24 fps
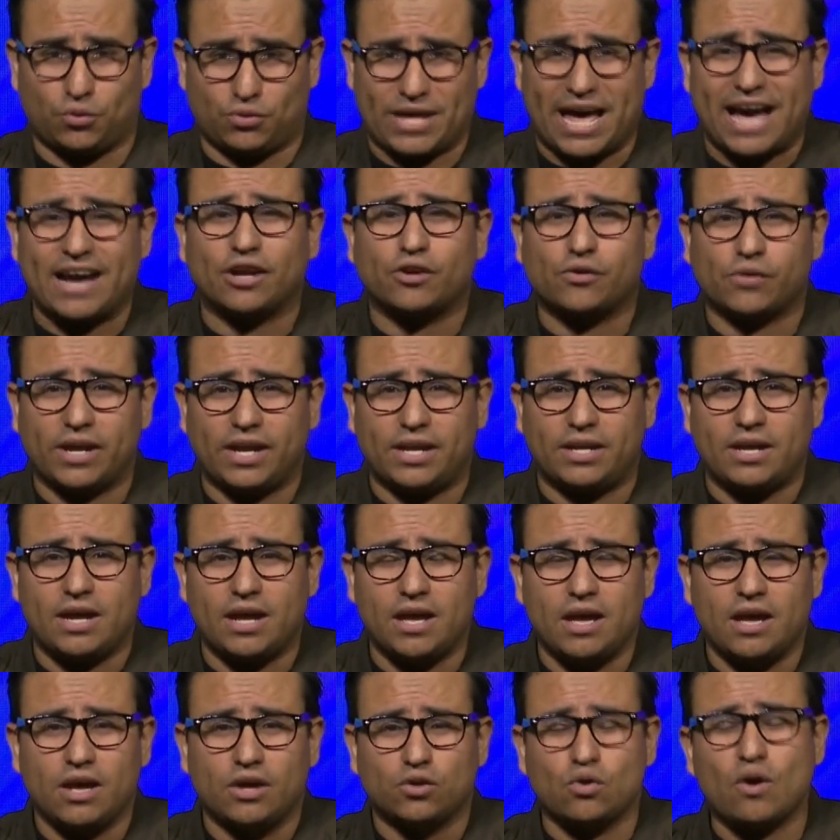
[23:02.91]
through that
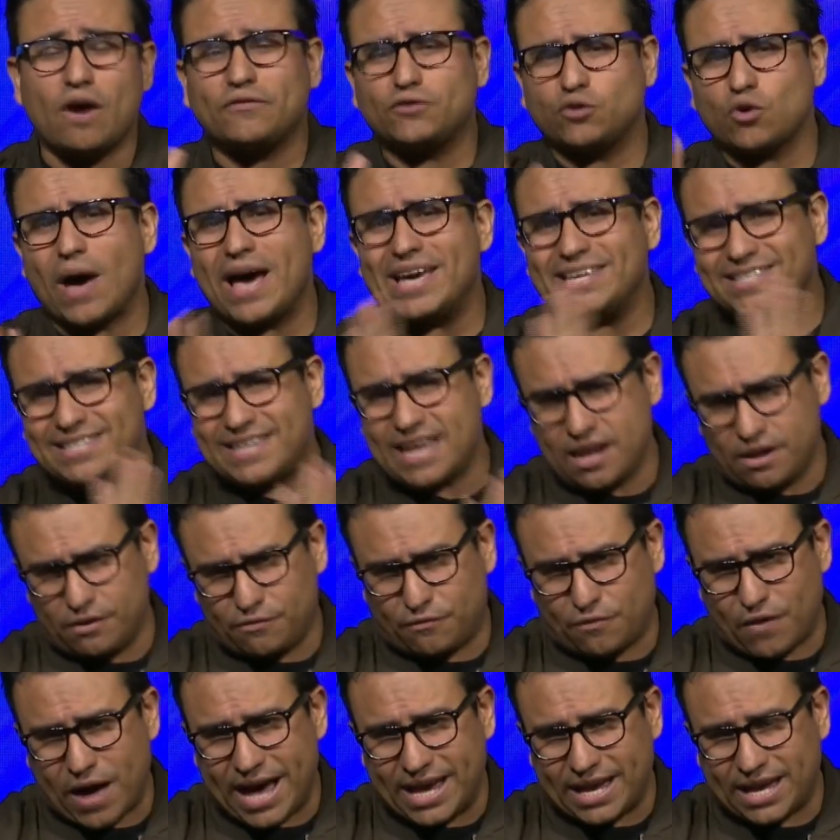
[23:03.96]
grit. You have to
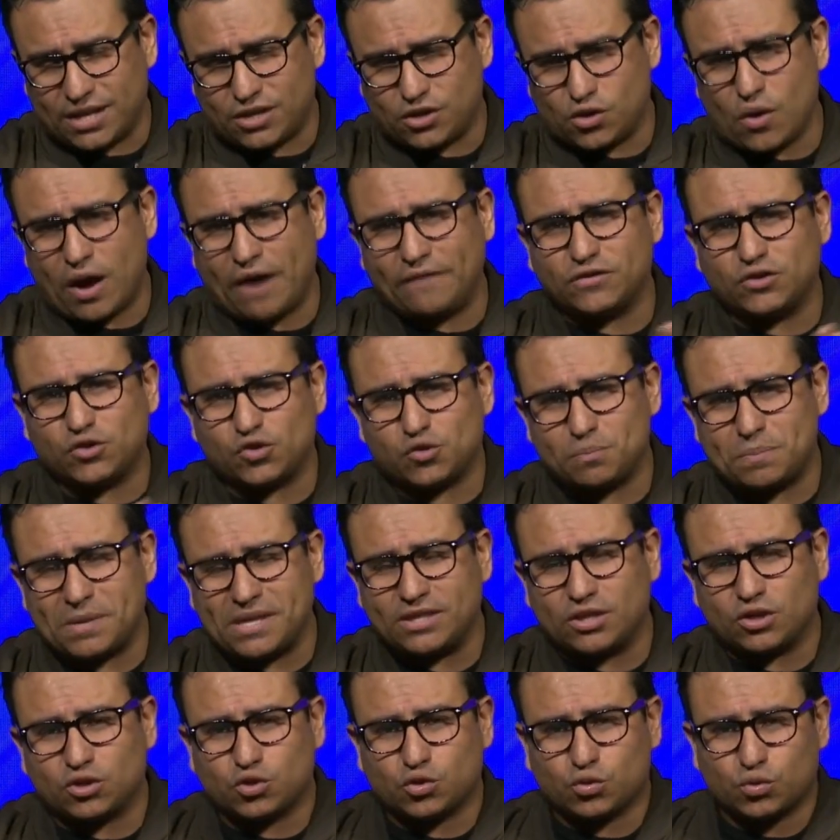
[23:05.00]
identify it. You have to
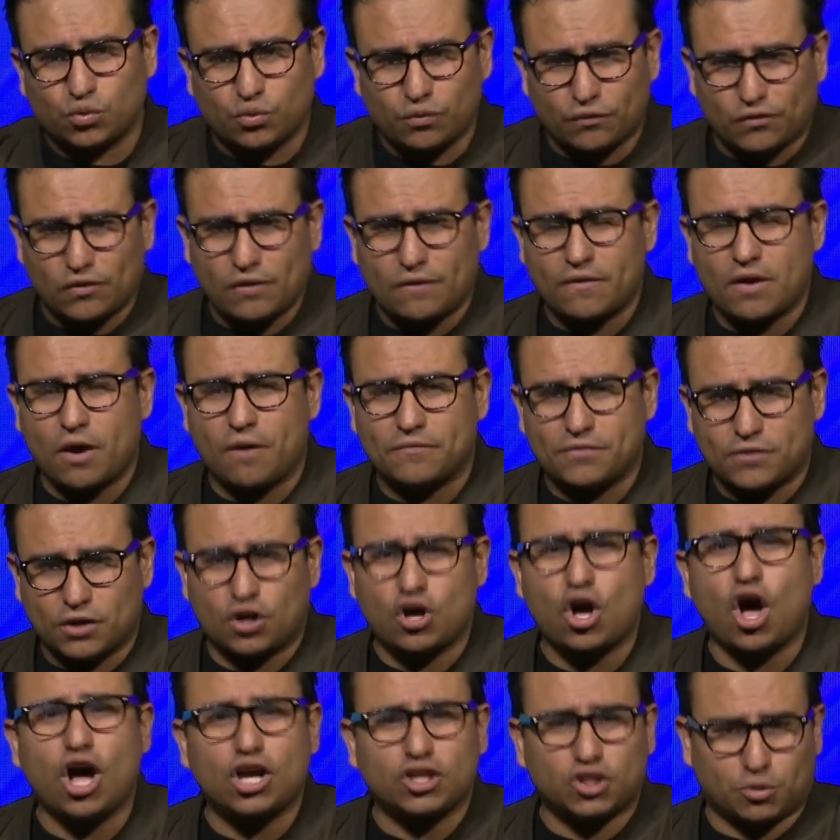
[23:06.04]
speak the truth of the
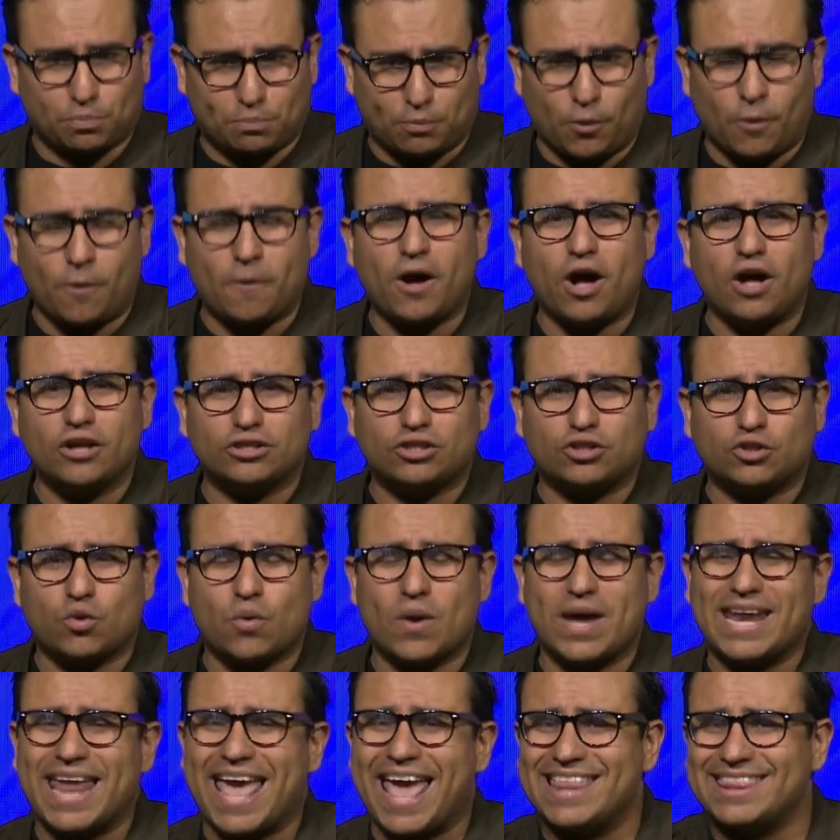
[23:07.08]
gospel onto it.